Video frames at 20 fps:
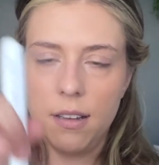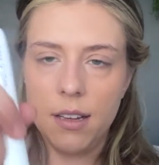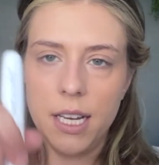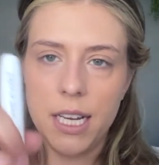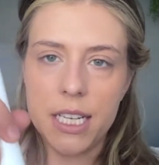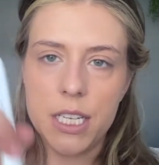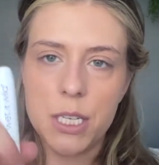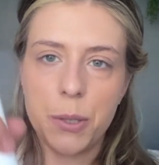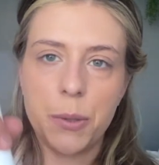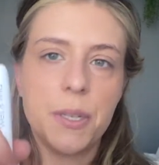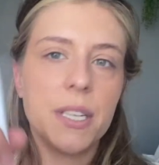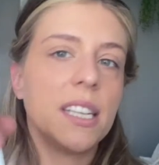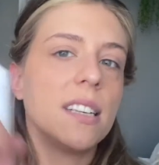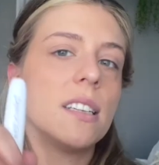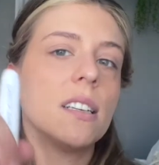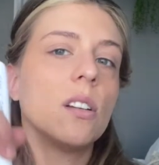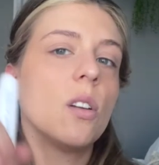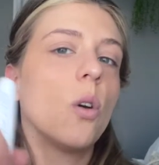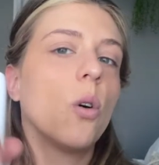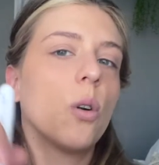I don't need
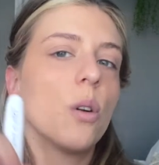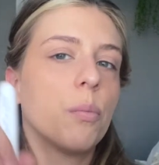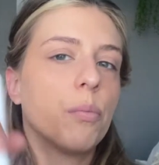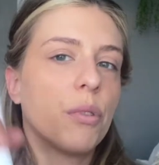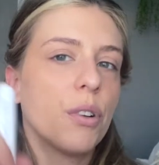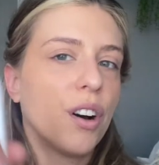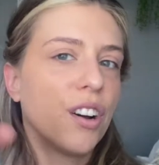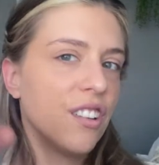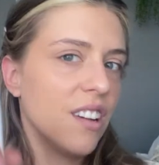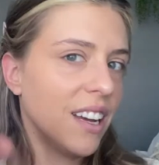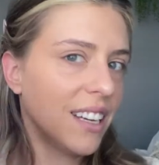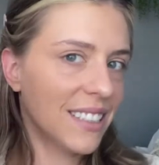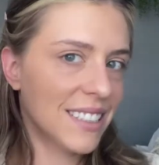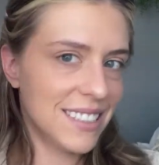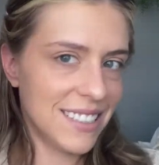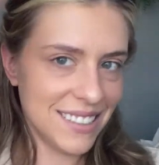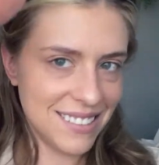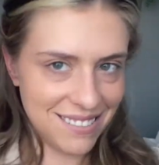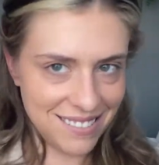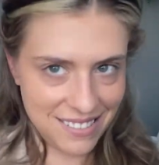a lot of
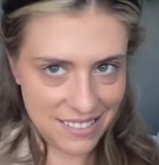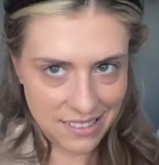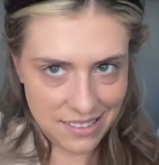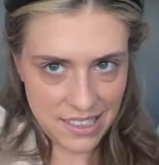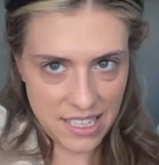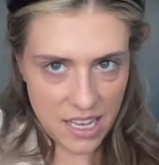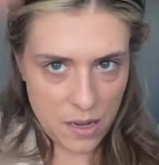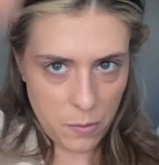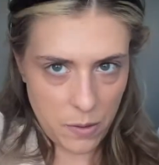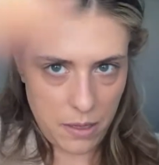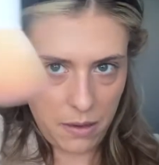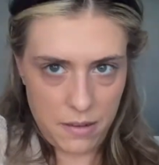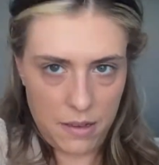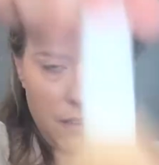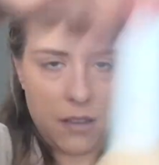product. And we